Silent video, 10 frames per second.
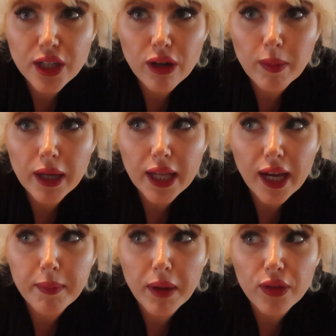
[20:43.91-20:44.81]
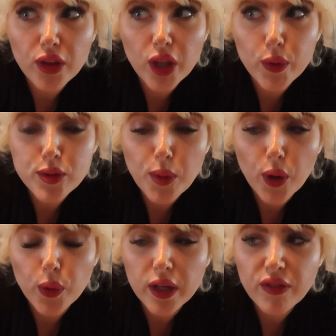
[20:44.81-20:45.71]
You know what I mean? Like, I'm not the lowest
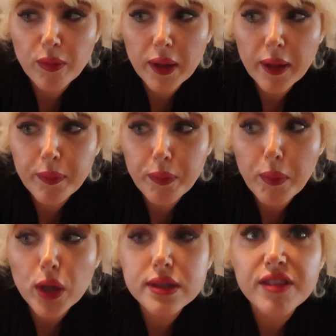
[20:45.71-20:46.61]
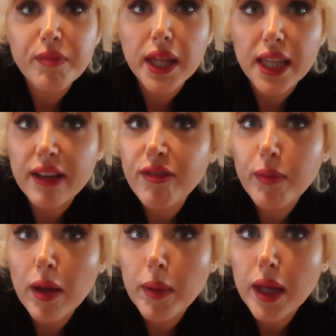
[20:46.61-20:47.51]
priority for me. Parts of my life,
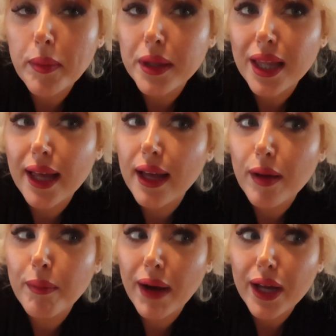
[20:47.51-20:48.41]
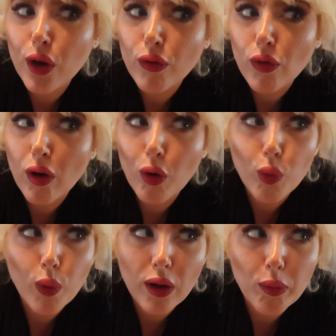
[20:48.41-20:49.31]
maybe, but like my overall
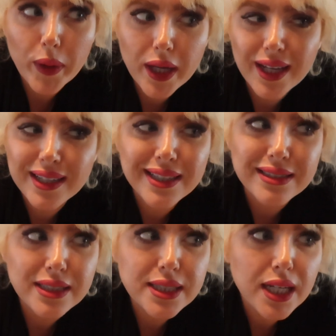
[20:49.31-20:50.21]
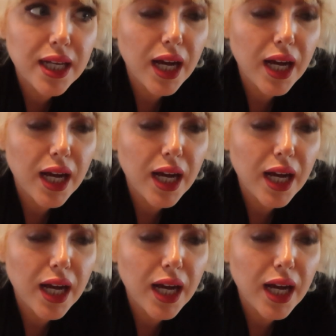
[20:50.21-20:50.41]
well being isn't.